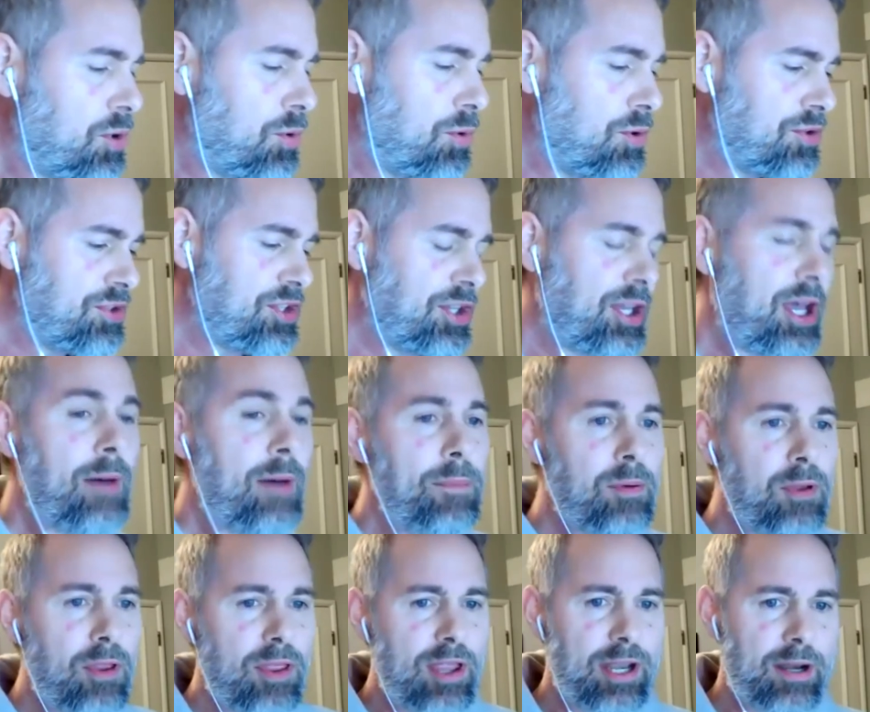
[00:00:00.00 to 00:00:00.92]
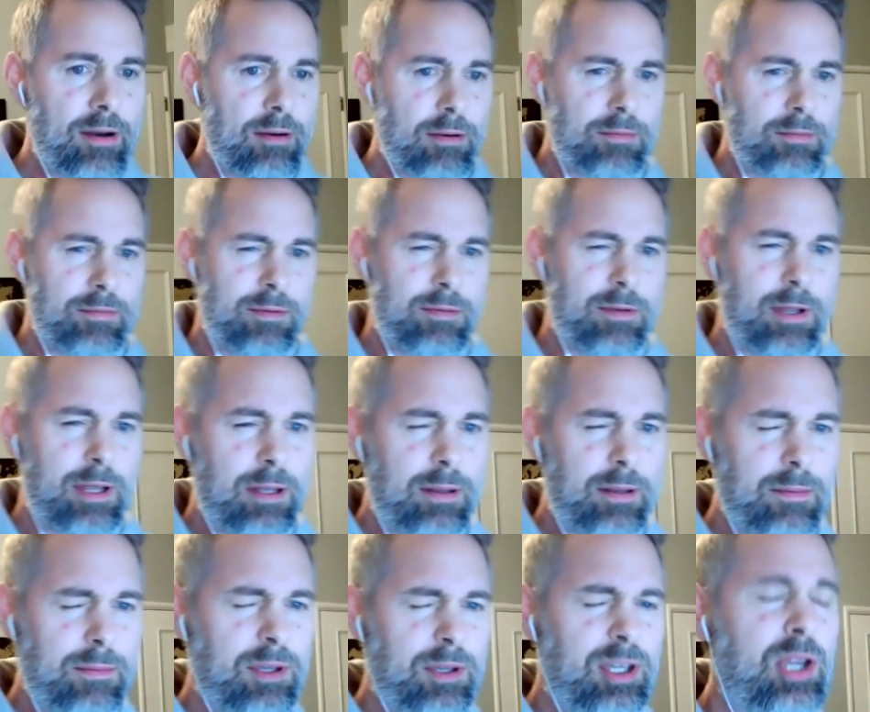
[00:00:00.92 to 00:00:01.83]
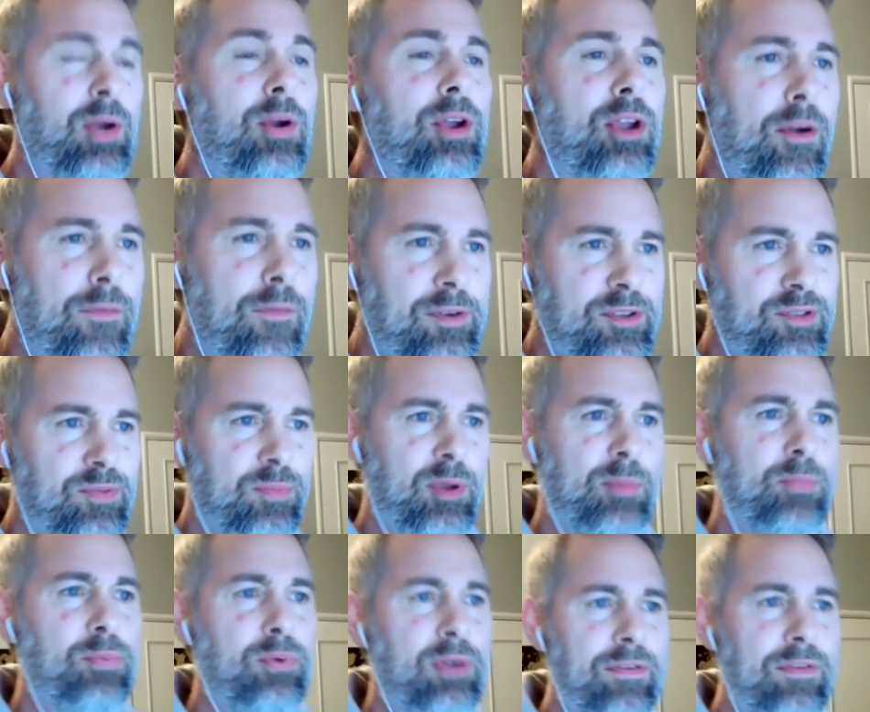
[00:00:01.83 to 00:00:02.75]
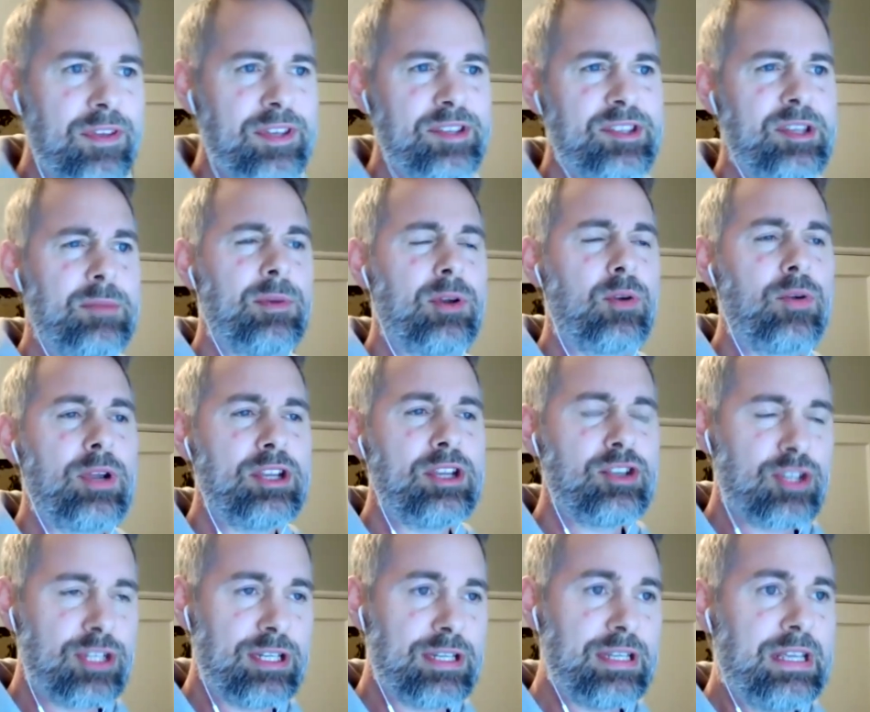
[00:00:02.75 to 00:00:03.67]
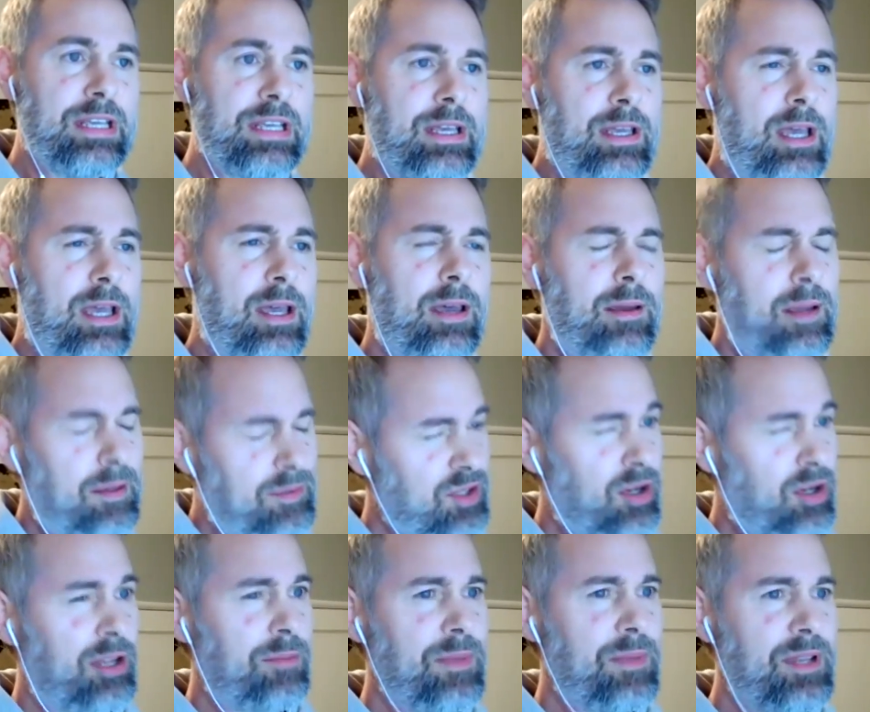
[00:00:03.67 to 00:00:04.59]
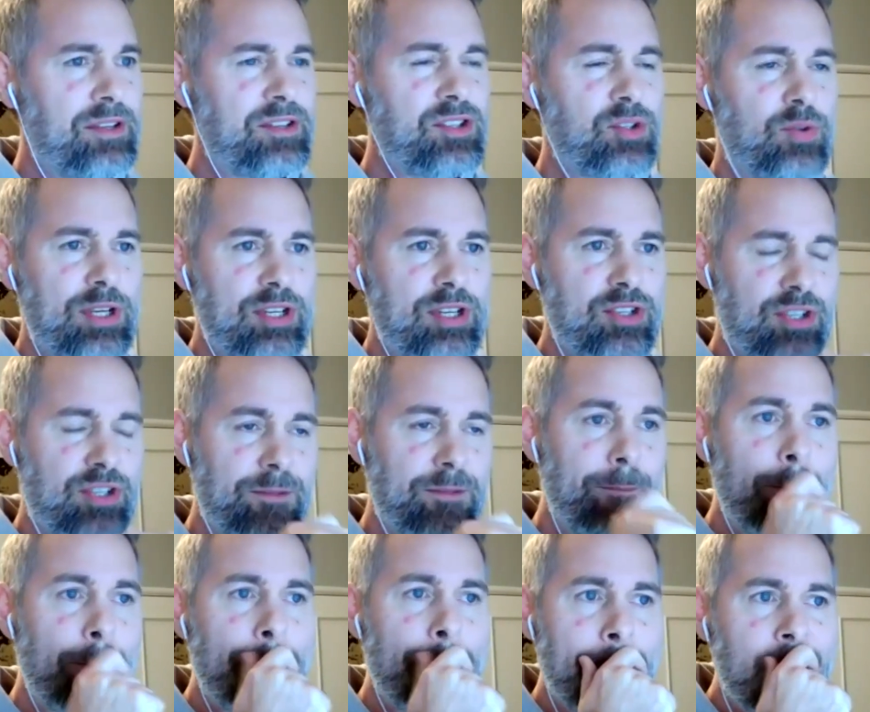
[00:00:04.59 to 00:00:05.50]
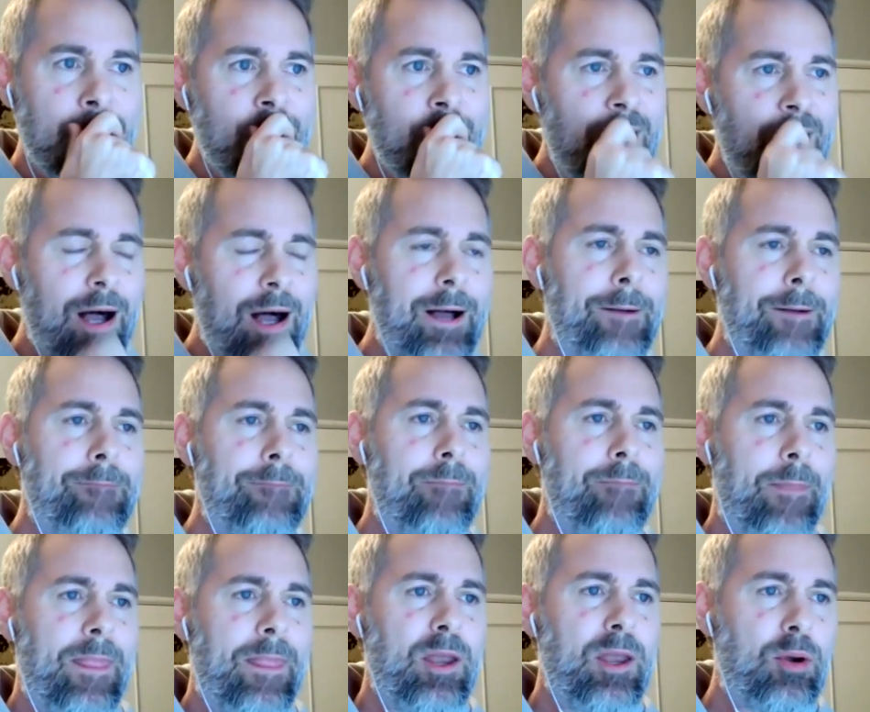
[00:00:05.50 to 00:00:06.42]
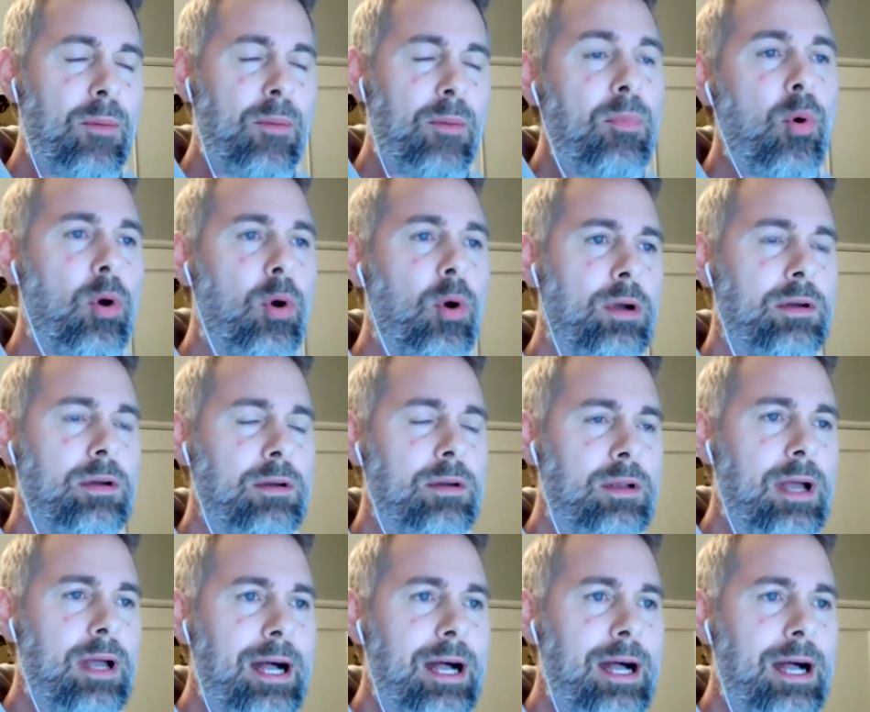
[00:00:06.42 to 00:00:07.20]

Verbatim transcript: there's a couple that are uh, carryovers from the previous immigration, uh, sorry, administration um, that are important.